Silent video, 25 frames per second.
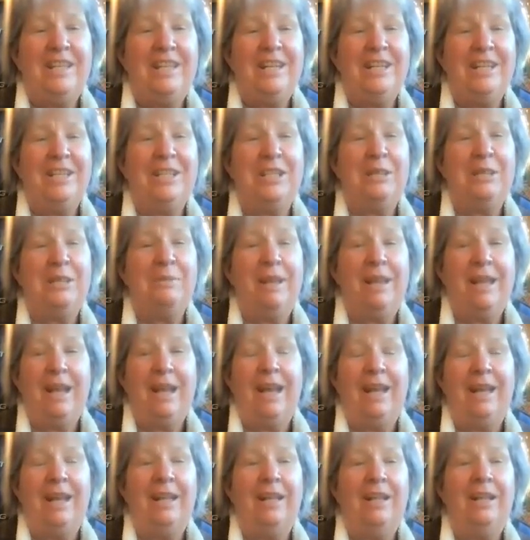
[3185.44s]
Just to be
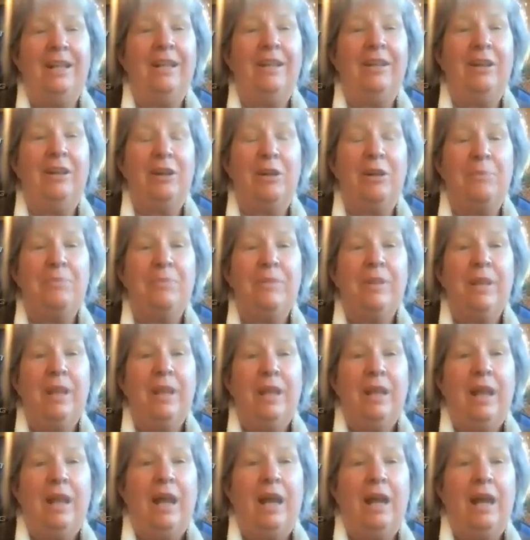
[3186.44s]
kind of clear,
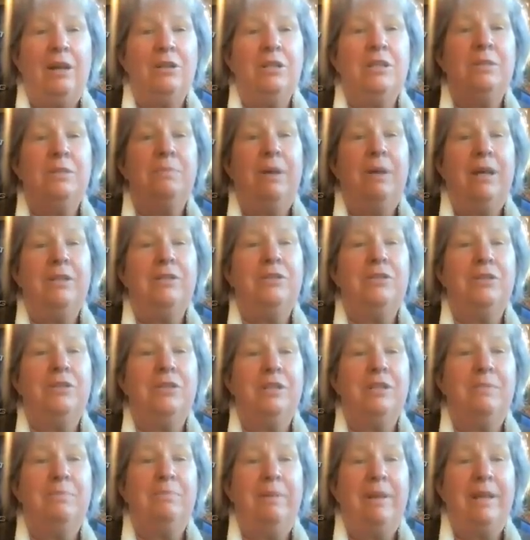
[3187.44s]
our
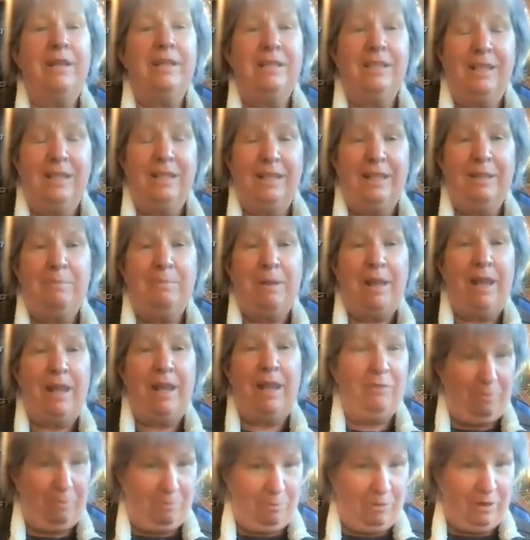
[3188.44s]
sponsors basically pay
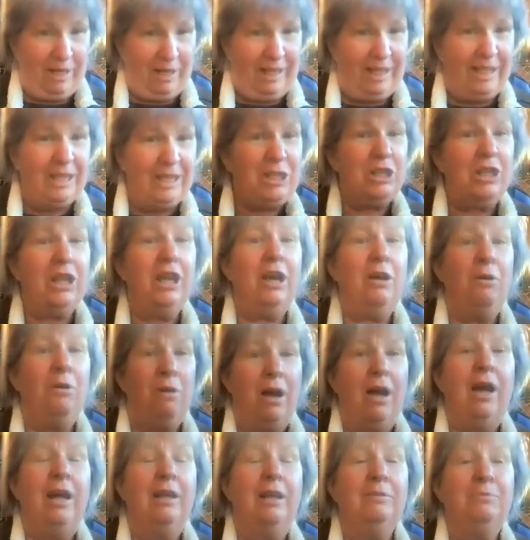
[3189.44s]
for putting the show
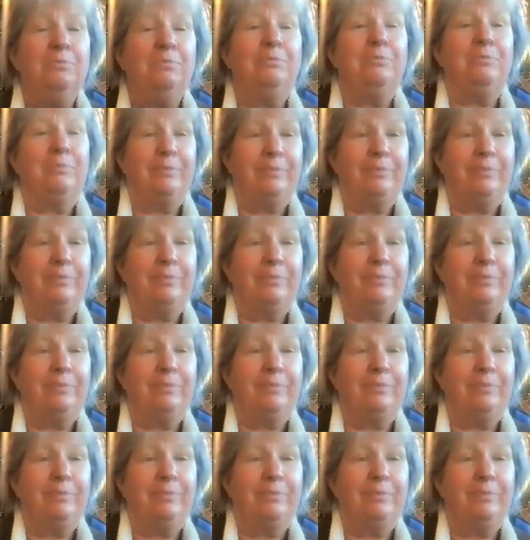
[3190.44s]
on